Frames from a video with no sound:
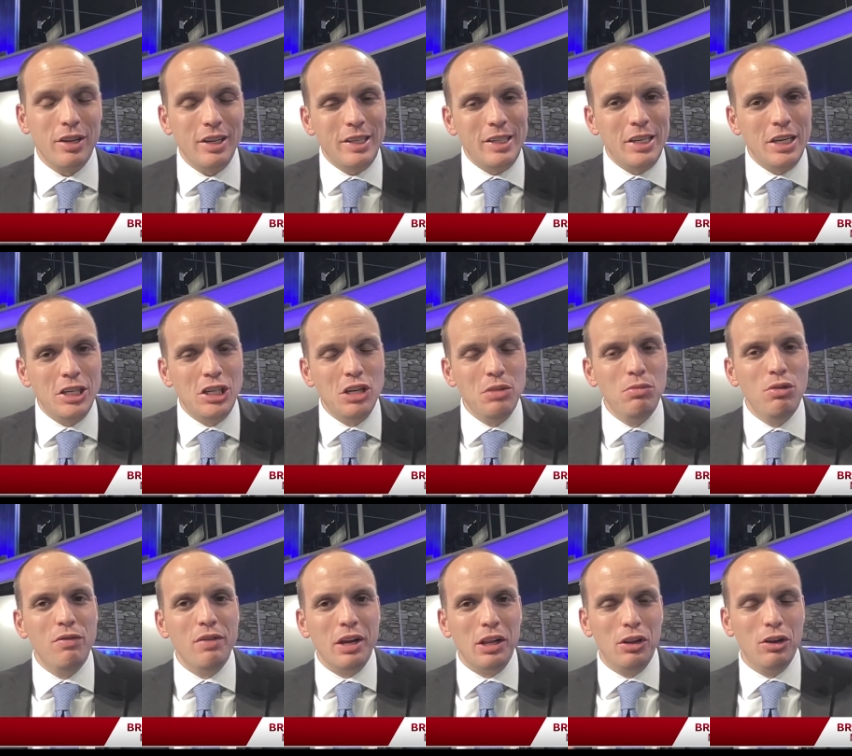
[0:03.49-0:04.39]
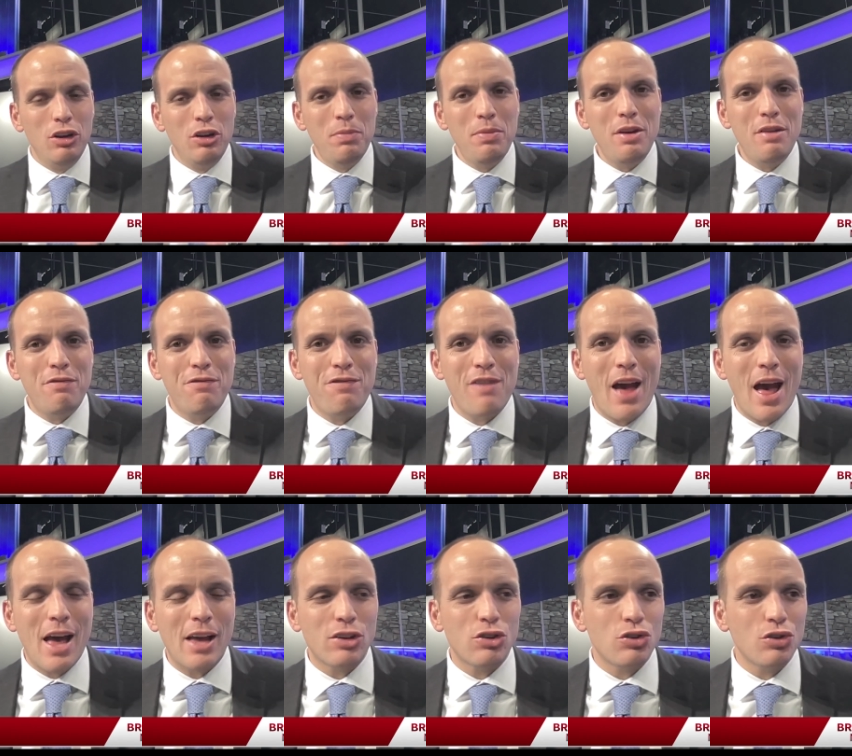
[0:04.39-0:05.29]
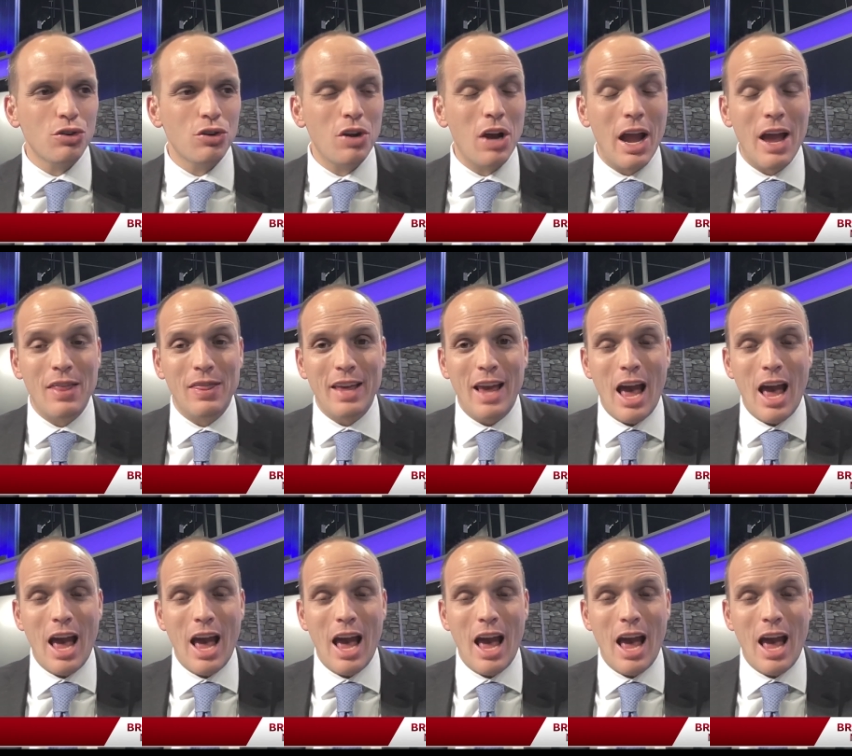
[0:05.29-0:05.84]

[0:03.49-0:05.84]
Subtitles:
This system moving a little bit faster and